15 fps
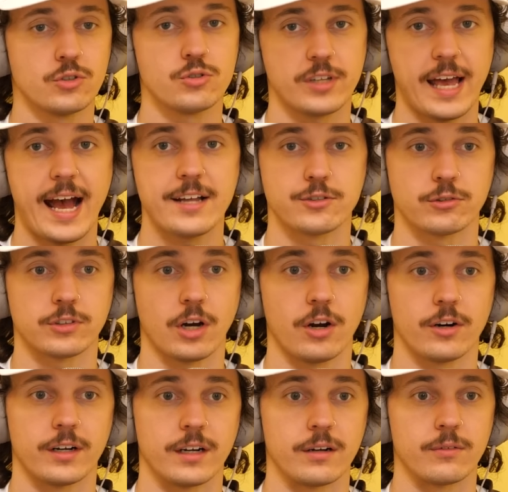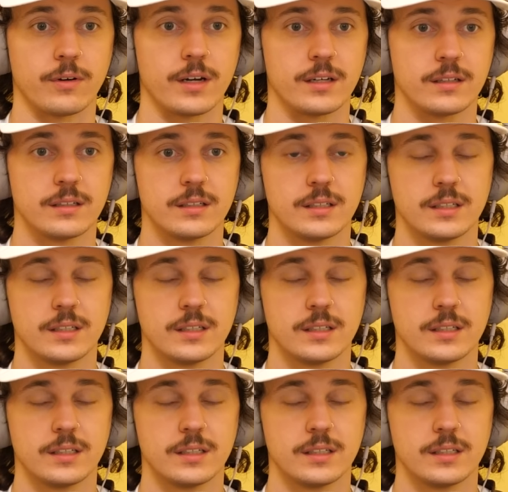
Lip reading: usually ads are targeted, right?